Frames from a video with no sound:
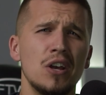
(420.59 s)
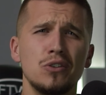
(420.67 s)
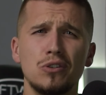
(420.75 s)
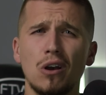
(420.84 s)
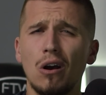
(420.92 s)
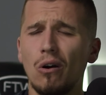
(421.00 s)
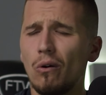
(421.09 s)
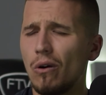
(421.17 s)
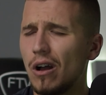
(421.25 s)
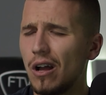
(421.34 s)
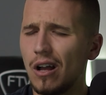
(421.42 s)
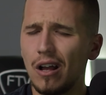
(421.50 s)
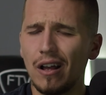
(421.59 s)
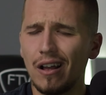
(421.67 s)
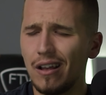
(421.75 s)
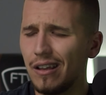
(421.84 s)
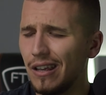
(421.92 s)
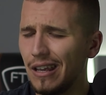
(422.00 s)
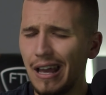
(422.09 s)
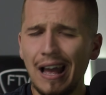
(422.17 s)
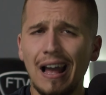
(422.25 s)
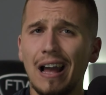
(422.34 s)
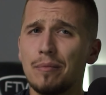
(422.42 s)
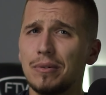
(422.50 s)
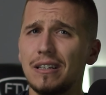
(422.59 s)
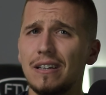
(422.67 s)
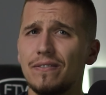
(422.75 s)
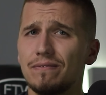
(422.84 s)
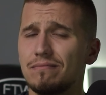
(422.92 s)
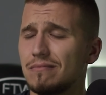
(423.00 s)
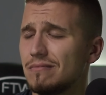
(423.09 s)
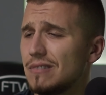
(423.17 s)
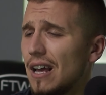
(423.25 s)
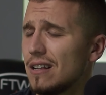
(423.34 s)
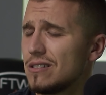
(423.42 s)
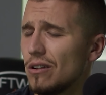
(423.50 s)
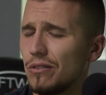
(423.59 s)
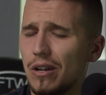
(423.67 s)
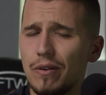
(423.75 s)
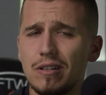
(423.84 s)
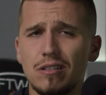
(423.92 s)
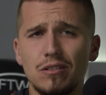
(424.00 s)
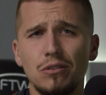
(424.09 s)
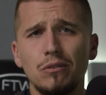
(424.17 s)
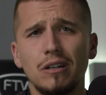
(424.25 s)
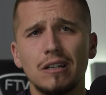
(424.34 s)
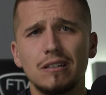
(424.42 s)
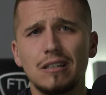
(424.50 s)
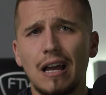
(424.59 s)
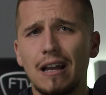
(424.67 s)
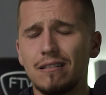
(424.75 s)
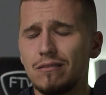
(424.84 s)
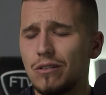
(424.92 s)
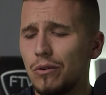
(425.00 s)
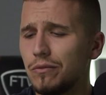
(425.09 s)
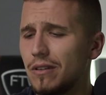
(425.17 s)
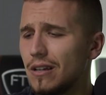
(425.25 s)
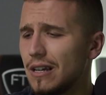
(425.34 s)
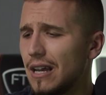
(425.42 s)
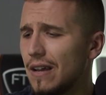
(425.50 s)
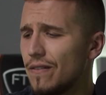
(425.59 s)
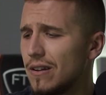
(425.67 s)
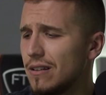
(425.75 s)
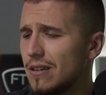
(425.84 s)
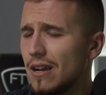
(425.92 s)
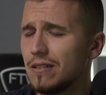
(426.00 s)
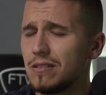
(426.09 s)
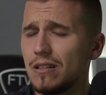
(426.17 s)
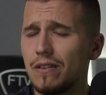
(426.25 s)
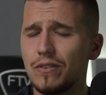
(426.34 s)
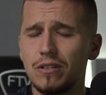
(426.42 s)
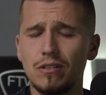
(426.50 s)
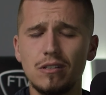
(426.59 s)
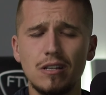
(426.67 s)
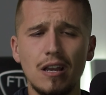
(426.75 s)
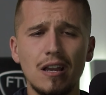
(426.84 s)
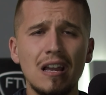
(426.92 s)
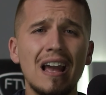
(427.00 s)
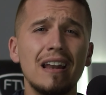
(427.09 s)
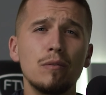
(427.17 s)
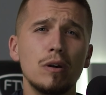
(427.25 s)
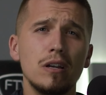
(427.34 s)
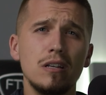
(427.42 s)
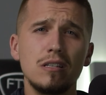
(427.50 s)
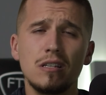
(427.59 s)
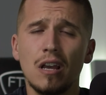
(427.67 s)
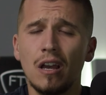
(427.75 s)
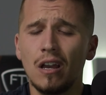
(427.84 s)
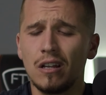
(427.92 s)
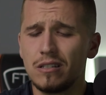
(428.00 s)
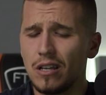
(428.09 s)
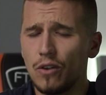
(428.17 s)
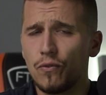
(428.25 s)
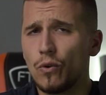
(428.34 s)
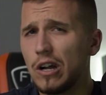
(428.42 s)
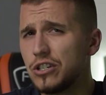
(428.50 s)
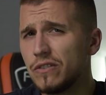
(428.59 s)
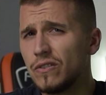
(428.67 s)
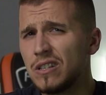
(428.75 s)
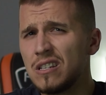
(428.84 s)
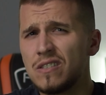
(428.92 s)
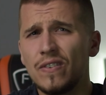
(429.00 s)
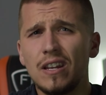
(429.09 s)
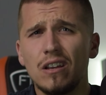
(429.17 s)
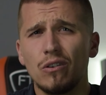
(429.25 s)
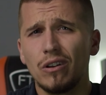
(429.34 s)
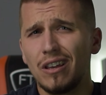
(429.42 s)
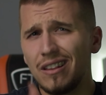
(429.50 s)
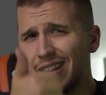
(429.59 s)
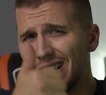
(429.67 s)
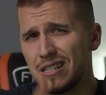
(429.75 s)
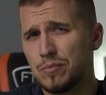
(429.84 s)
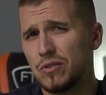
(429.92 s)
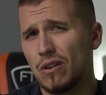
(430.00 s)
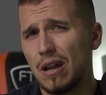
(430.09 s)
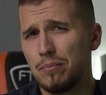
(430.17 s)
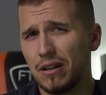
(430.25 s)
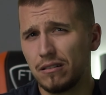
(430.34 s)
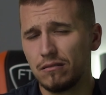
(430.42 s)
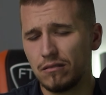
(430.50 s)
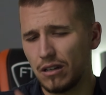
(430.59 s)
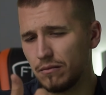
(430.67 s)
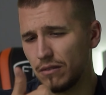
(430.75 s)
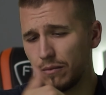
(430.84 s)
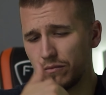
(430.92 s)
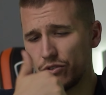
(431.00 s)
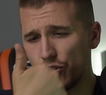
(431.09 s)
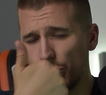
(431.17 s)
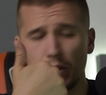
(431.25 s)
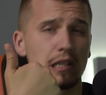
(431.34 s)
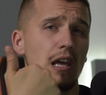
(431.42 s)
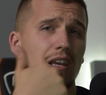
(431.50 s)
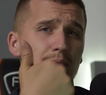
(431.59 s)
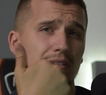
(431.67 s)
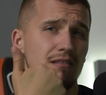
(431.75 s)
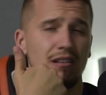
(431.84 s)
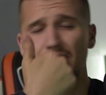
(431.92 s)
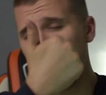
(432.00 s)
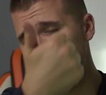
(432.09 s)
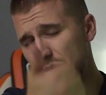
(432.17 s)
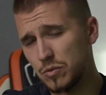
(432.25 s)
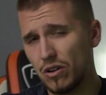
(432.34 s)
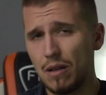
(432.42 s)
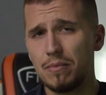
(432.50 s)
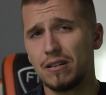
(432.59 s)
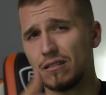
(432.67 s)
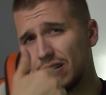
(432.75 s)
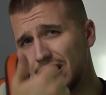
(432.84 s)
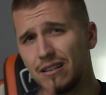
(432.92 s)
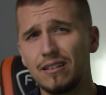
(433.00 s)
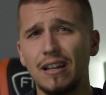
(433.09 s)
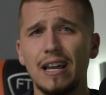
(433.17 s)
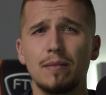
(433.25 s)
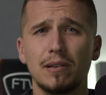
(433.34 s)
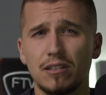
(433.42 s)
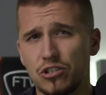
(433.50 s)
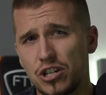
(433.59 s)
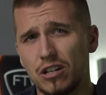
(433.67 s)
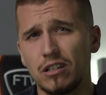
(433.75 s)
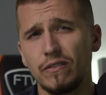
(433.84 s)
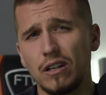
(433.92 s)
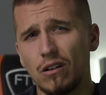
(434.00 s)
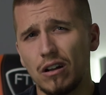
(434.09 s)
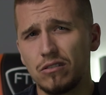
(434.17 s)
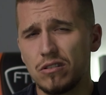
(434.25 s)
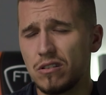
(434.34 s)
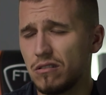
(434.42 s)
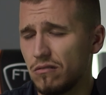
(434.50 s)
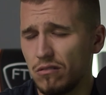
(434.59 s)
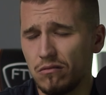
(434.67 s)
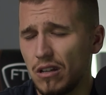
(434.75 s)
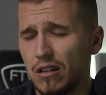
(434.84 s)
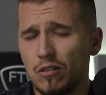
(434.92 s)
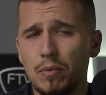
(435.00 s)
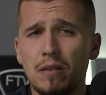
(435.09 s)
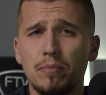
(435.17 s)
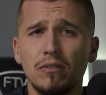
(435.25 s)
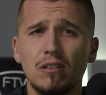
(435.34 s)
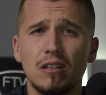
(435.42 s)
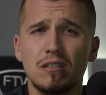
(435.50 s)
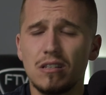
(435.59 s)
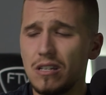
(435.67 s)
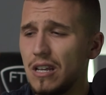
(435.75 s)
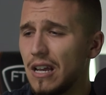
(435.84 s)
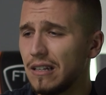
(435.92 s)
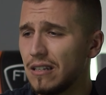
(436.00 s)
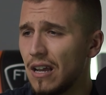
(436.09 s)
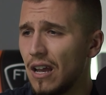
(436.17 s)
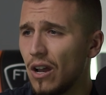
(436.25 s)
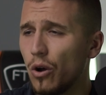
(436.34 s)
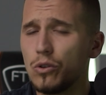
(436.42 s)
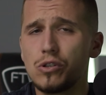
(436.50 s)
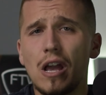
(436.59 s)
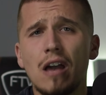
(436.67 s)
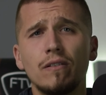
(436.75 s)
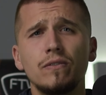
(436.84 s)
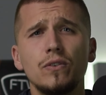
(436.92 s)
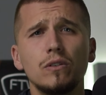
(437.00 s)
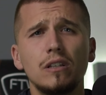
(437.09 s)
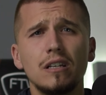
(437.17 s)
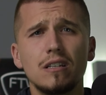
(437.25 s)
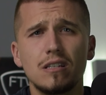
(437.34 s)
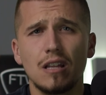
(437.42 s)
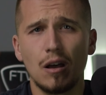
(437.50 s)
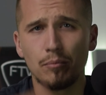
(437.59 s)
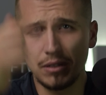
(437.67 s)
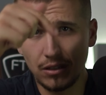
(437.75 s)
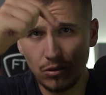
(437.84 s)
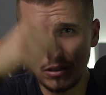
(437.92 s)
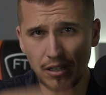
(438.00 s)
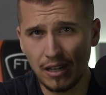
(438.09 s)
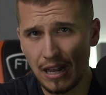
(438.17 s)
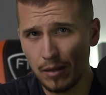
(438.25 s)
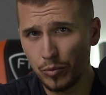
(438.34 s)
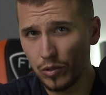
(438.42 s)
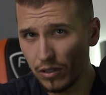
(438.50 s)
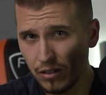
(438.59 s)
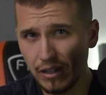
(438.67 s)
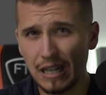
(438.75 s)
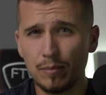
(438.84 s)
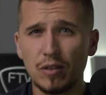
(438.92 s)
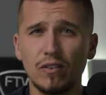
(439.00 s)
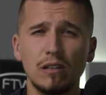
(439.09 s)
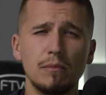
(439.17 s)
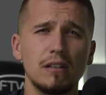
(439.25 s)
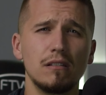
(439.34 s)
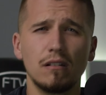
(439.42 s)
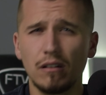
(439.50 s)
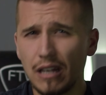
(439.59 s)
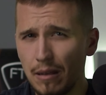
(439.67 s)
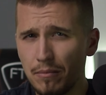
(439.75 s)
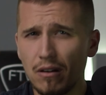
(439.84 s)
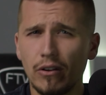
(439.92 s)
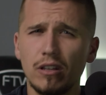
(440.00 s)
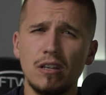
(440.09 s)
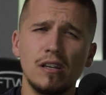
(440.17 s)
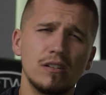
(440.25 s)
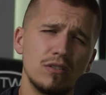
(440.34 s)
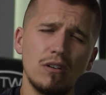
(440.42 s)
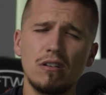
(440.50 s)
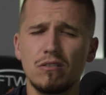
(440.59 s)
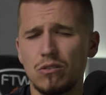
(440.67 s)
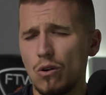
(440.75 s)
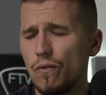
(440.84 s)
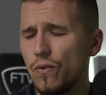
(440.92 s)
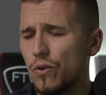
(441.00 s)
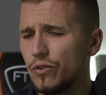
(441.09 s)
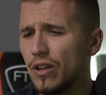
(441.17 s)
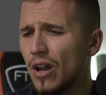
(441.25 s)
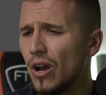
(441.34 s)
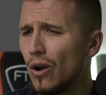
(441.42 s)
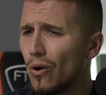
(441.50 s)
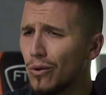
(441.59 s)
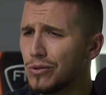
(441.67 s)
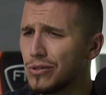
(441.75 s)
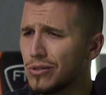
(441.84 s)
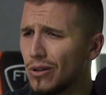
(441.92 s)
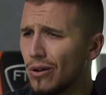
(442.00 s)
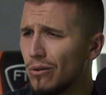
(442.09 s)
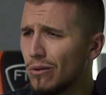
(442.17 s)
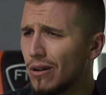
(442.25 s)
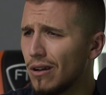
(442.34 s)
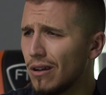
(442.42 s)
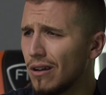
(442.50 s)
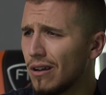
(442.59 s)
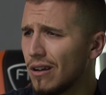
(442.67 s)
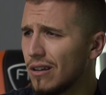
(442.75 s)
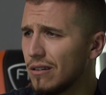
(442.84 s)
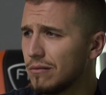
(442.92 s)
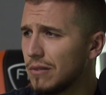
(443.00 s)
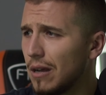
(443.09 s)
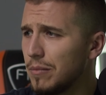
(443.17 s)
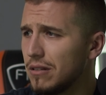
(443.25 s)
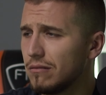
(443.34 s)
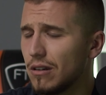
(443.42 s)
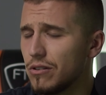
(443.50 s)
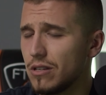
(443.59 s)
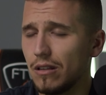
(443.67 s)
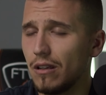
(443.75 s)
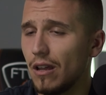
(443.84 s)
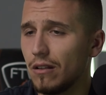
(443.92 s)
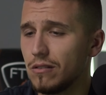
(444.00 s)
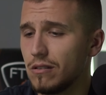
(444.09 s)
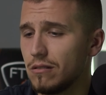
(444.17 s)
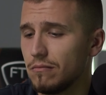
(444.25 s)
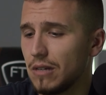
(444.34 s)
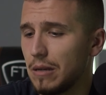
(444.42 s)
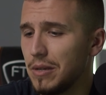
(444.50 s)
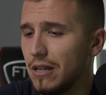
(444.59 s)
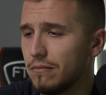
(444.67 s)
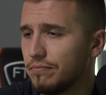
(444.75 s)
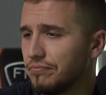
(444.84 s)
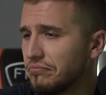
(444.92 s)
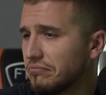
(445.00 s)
So, uh, yeah, I believe that's all there is to it. I don't think I have anything else clever to say. Anyways, Thank you for watching with this video. Hit that subscribe button. I'm, I'm, showing like, but hit that subscribe button. Hit the like button. Share the video others so the other people can see it. Also, I have a few links down below that can help you learn game development, learn game marketing, and so on and so forth. Also, uh, I mean, there's nothing else. I mean,